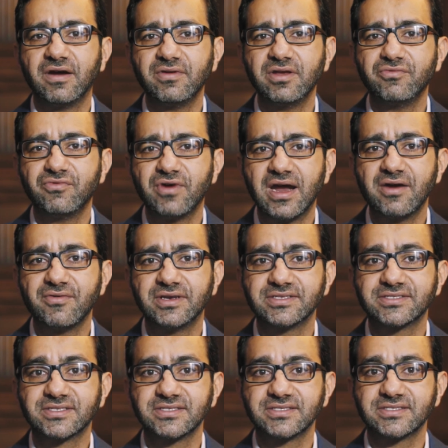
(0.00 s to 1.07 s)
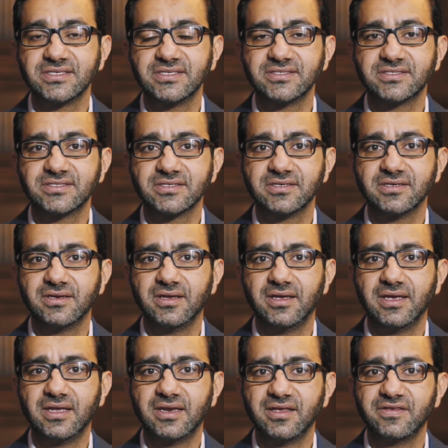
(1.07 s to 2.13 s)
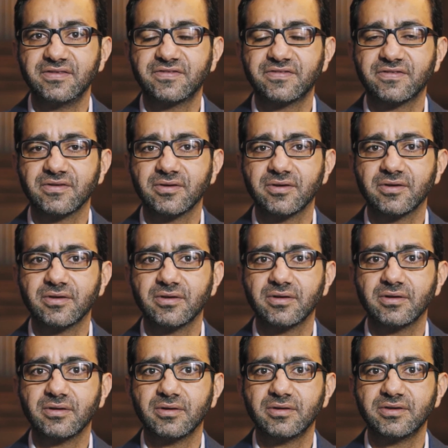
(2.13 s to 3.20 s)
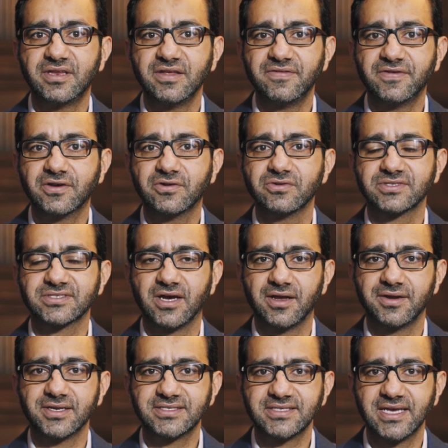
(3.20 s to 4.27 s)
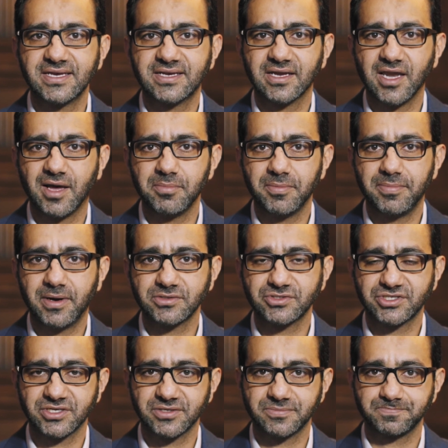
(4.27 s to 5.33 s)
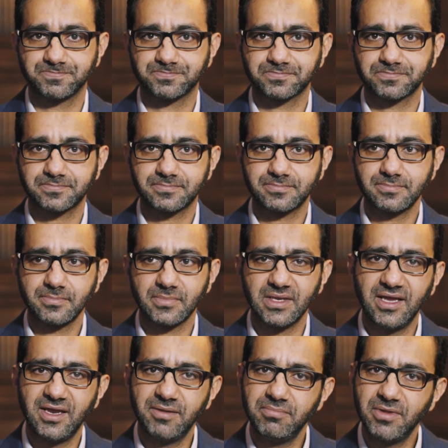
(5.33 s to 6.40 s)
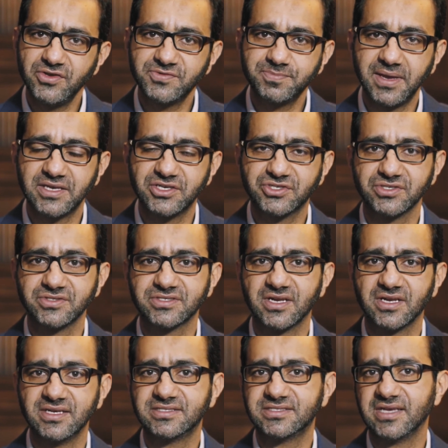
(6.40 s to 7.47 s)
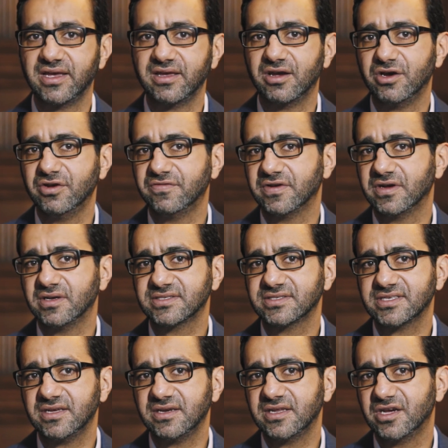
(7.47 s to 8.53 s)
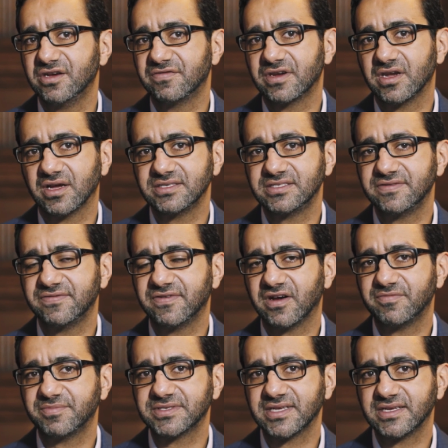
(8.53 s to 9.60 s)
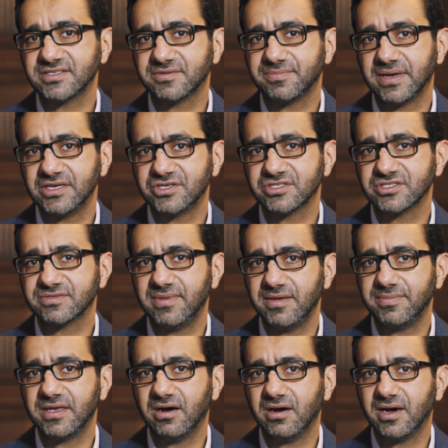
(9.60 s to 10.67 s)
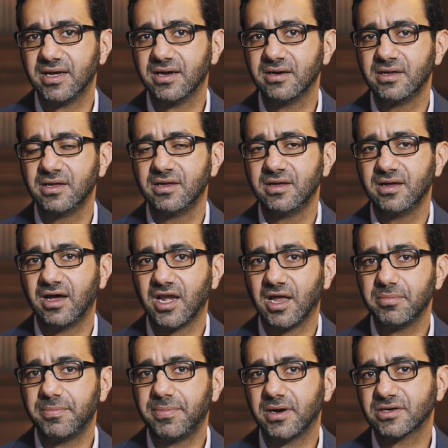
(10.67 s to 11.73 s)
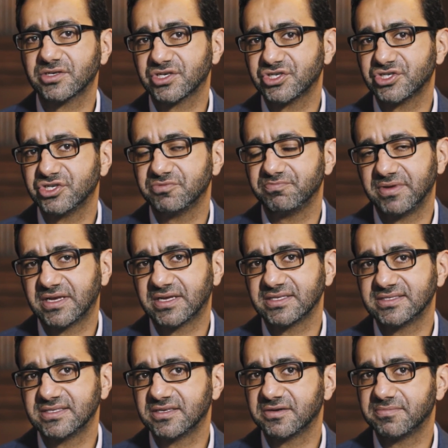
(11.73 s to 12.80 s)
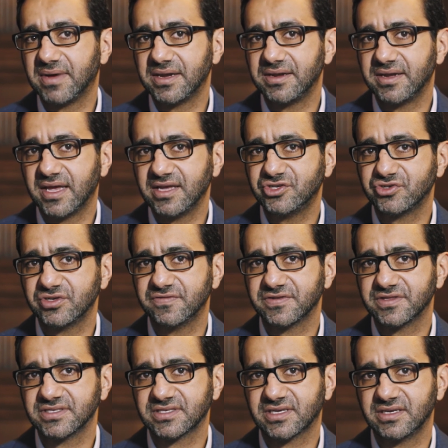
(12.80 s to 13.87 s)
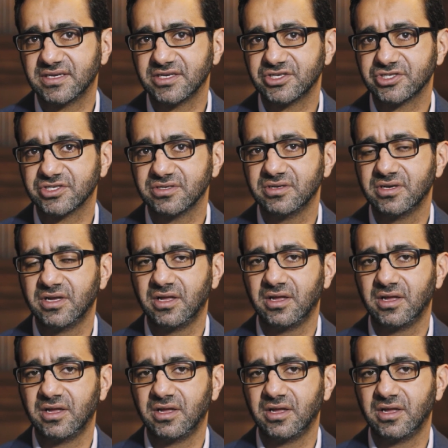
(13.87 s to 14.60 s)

very rare instances, it is difficult to undertake a lumbar puncture. In most patients, and I'd say certainly over 95% of patients, maybe higher, a lumbar puncture should be considered mandatory for this condition.